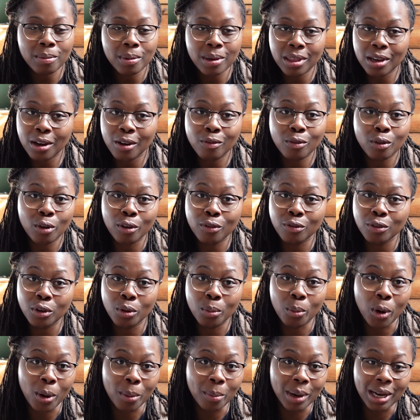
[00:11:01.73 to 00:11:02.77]
be there for a few
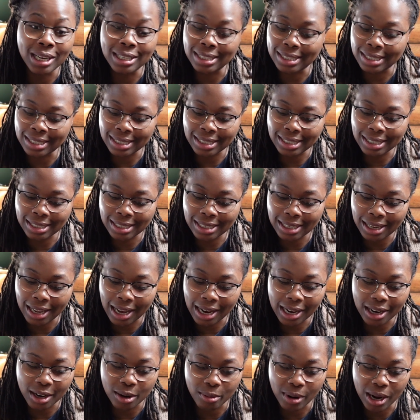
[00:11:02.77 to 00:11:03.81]
more months until I
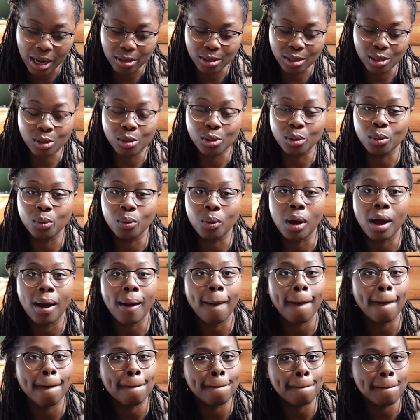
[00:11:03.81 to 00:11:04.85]
get around to
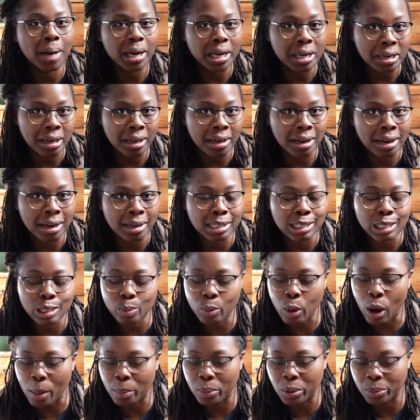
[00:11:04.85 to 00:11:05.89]
putting it in its
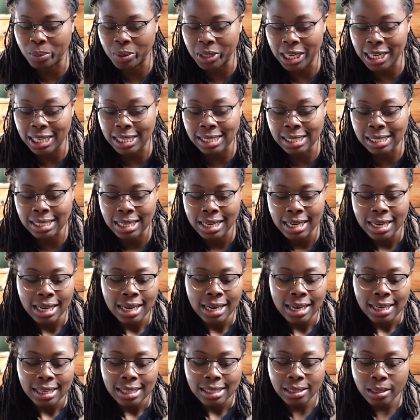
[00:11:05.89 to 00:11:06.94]
proper place.
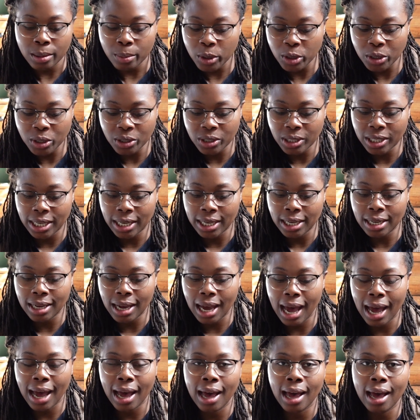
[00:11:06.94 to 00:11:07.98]
Similarly,
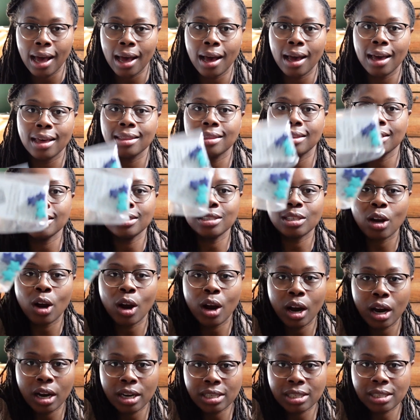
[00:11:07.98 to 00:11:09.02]
these are